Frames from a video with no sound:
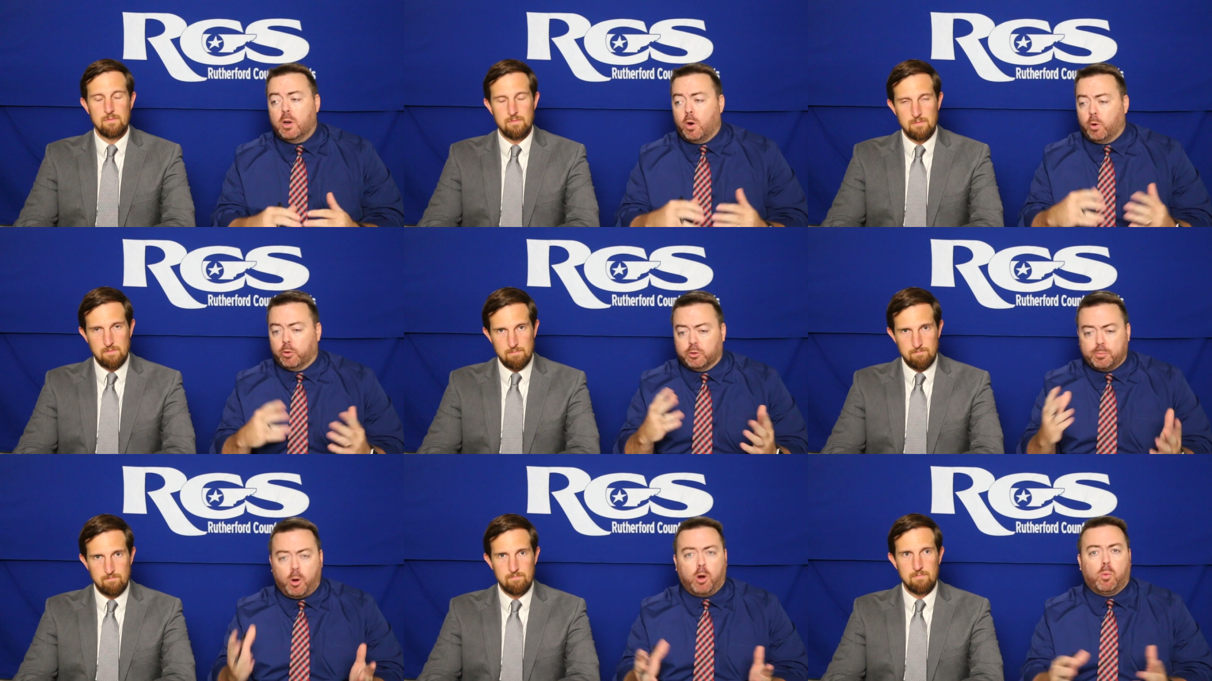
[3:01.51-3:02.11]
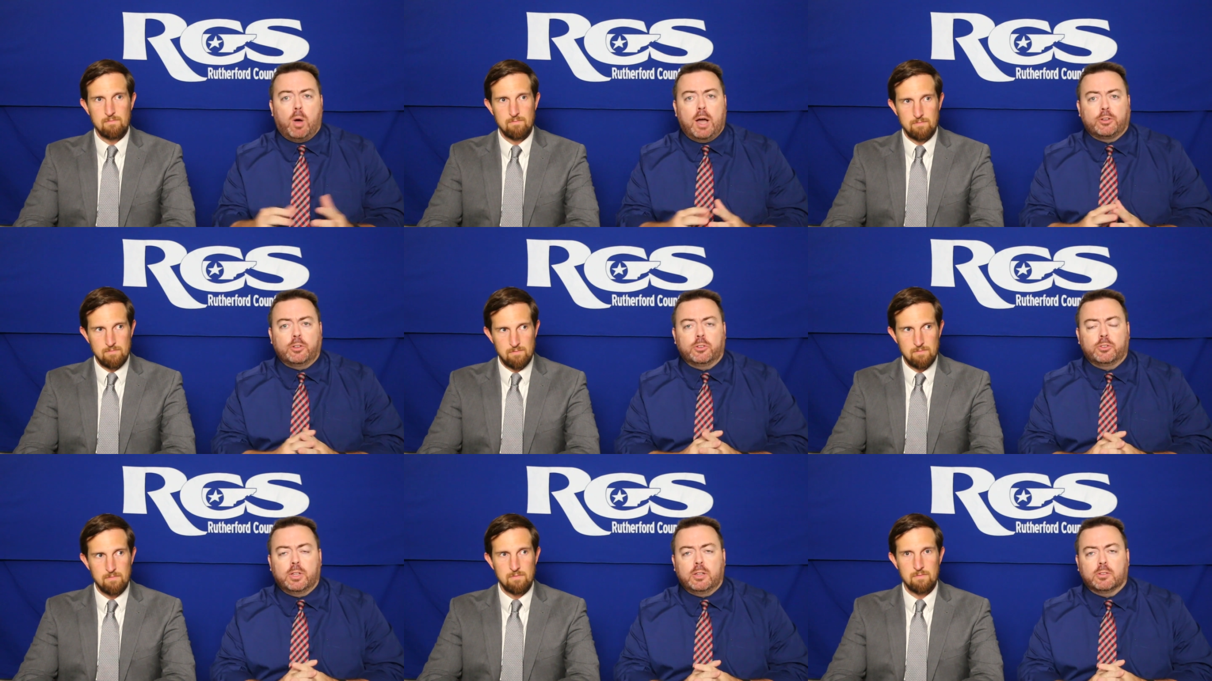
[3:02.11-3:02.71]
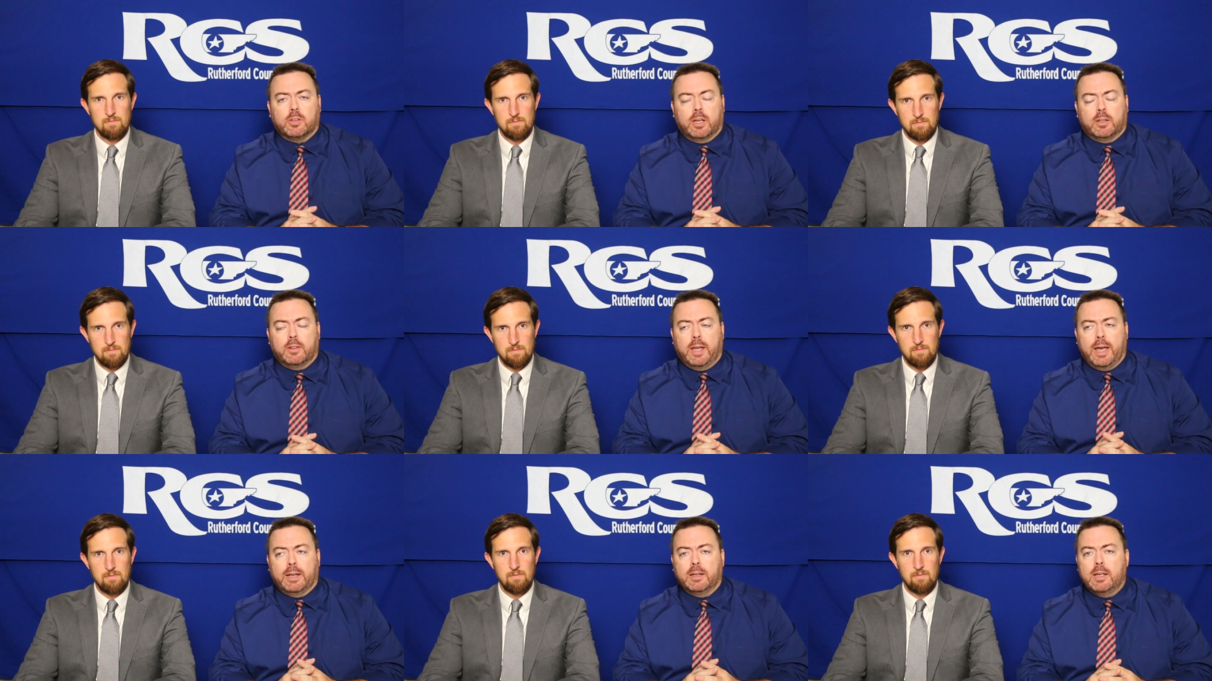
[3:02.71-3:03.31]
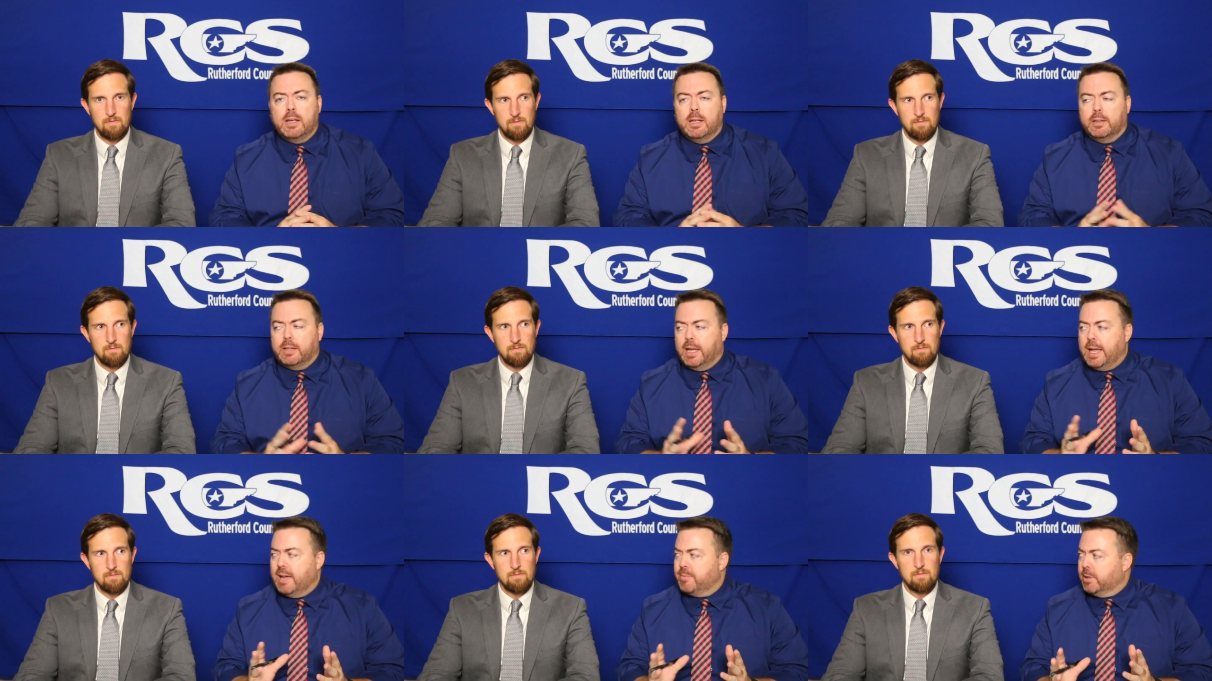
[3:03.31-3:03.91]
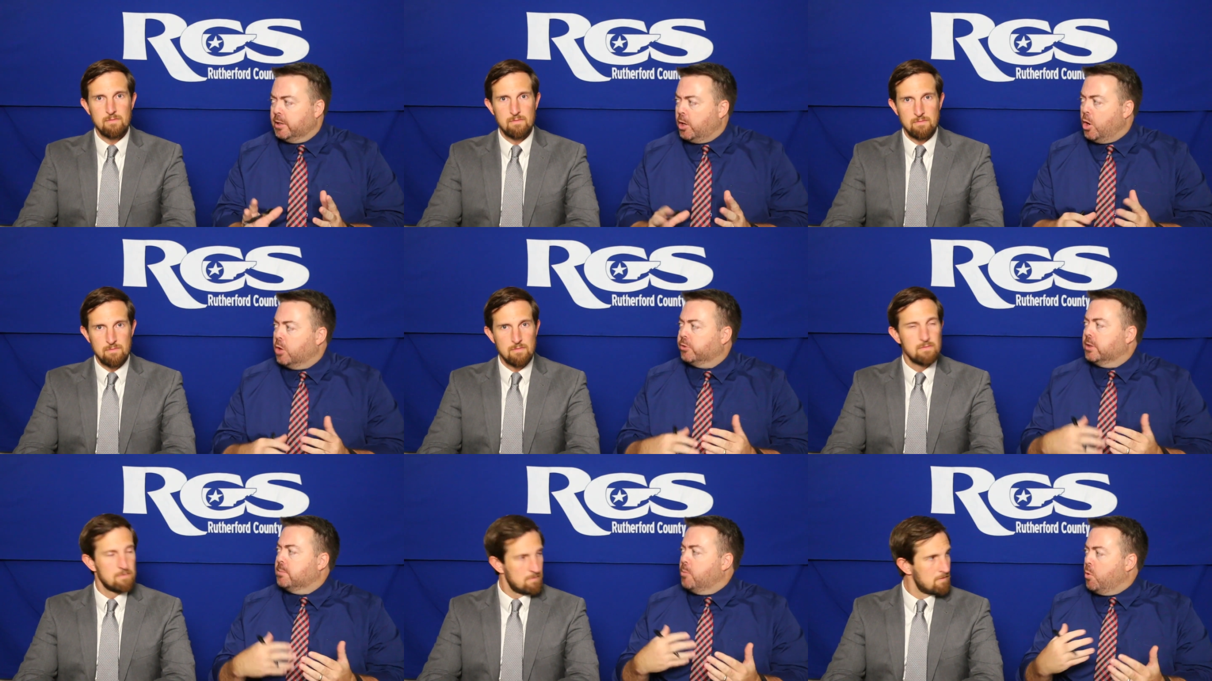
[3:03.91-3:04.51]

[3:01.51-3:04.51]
Speaker 1: or smartwatches, things like that. They have been causing